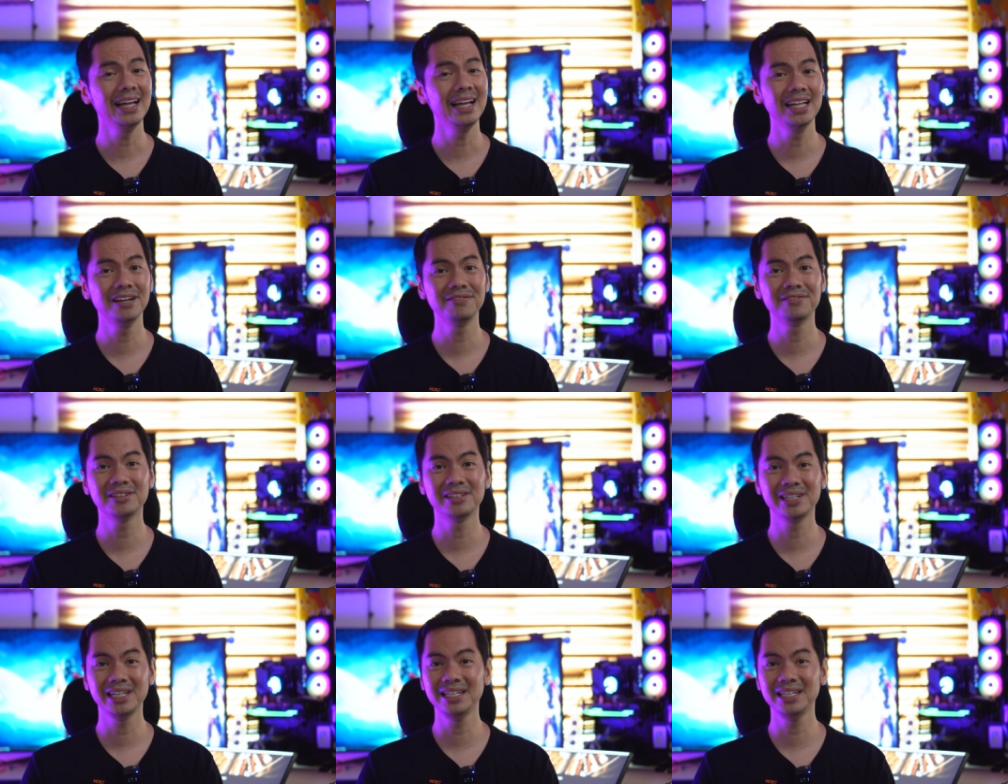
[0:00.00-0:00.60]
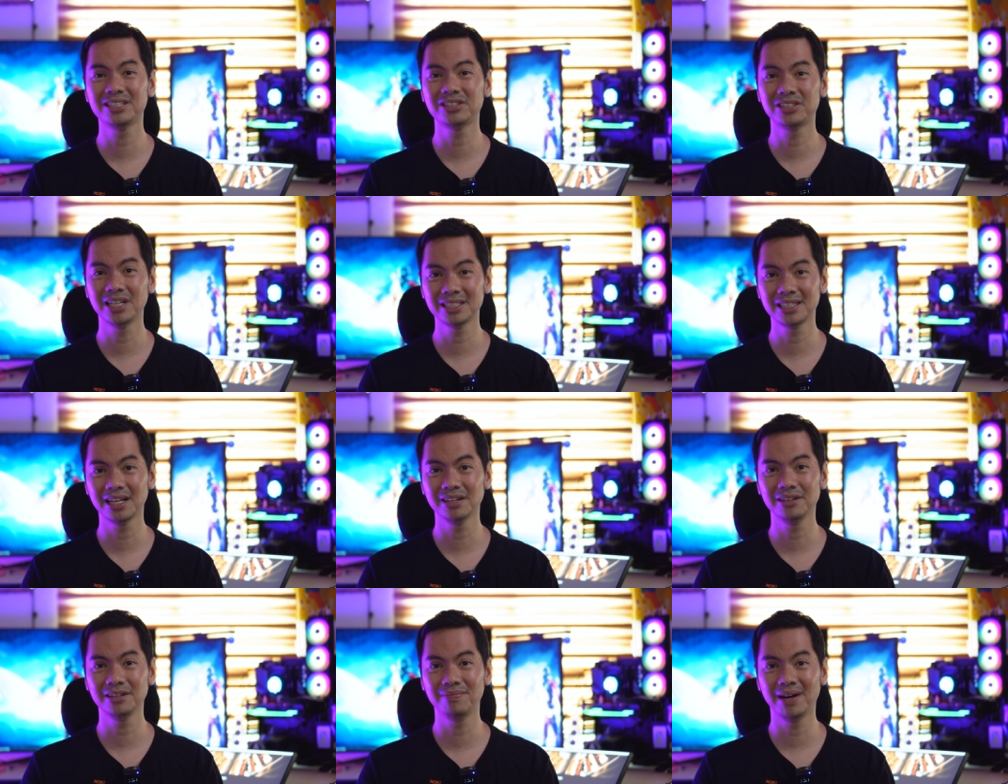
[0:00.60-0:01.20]
I never really
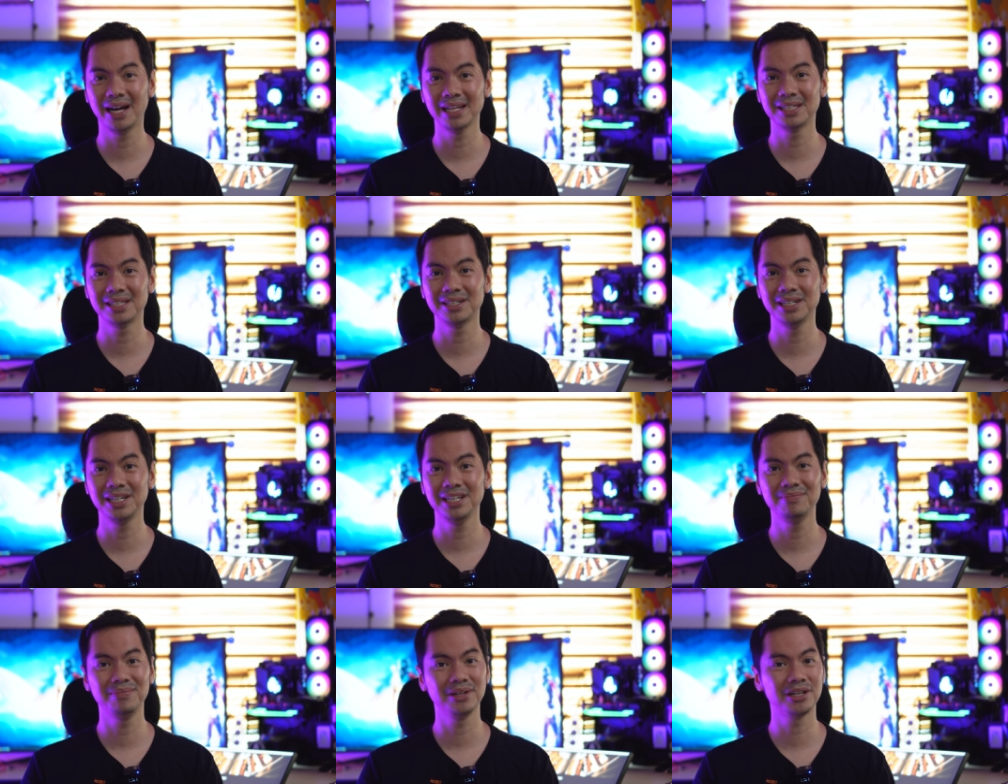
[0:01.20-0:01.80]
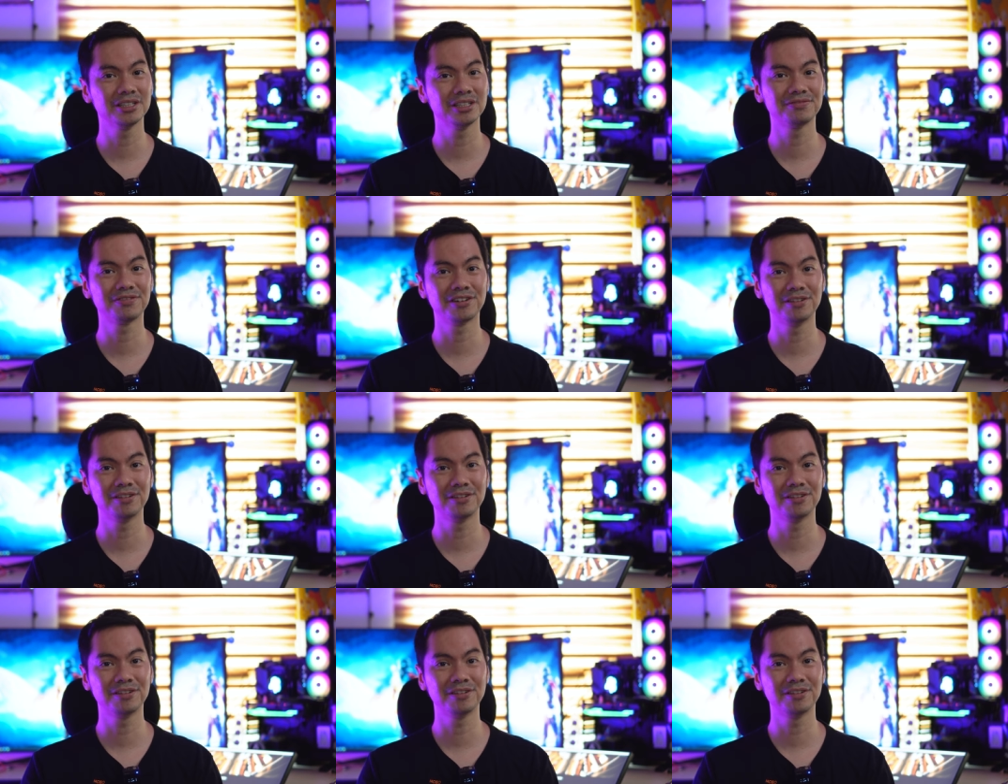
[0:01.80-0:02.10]
stressed out the battery because